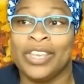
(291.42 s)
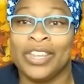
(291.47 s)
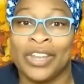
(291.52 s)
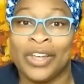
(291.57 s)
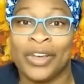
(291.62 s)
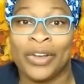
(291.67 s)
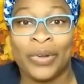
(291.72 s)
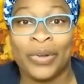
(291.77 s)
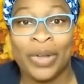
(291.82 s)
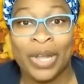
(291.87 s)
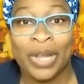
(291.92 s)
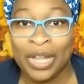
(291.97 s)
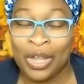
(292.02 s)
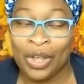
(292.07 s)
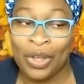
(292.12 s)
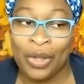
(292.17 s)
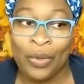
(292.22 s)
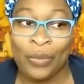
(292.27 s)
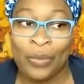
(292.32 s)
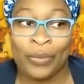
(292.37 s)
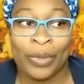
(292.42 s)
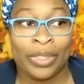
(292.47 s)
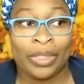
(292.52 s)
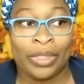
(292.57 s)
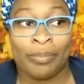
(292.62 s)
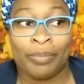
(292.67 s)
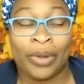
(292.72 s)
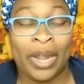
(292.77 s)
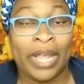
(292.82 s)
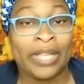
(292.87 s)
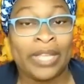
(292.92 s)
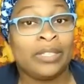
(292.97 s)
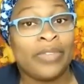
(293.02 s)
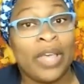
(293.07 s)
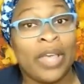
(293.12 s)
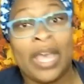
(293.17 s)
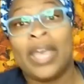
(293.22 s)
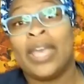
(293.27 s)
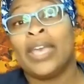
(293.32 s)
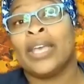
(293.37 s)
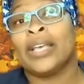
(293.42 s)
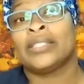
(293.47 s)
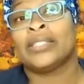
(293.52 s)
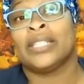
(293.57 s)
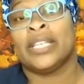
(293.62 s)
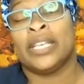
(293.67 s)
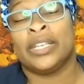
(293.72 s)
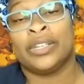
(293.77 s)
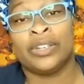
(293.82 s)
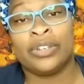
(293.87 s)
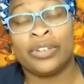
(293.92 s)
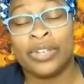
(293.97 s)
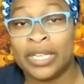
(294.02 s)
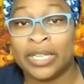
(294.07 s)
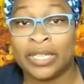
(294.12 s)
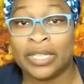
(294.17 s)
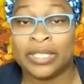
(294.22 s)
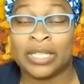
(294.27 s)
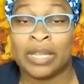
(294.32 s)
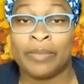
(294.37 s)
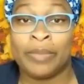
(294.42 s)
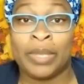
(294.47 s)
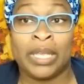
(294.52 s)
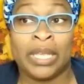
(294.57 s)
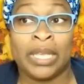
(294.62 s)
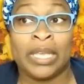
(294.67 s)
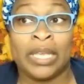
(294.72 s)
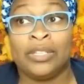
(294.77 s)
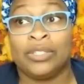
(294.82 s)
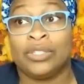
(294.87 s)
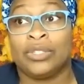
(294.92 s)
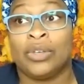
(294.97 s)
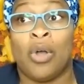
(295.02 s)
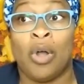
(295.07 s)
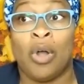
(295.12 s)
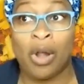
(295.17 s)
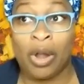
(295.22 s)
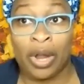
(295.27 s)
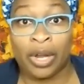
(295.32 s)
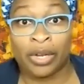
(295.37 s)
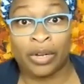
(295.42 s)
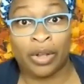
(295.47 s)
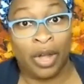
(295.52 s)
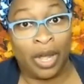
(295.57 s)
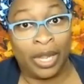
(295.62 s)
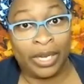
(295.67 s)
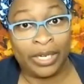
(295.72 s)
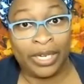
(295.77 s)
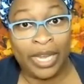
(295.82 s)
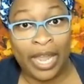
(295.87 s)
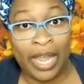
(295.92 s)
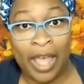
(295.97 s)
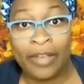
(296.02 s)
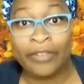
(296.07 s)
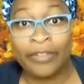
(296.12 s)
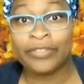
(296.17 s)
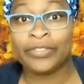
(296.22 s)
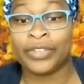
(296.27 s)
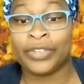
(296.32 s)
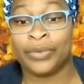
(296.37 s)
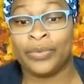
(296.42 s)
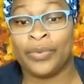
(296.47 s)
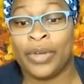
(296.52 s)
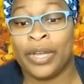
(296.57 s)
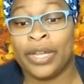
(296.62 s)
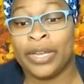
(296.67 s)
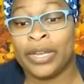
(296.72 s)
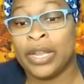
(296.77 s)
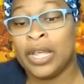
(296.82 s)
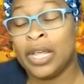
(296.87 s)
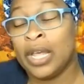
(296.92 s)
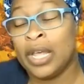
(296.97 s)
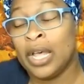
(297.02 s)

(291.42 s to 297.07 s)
you know, when the price of eggs increased. I mean, it's hard on everyone.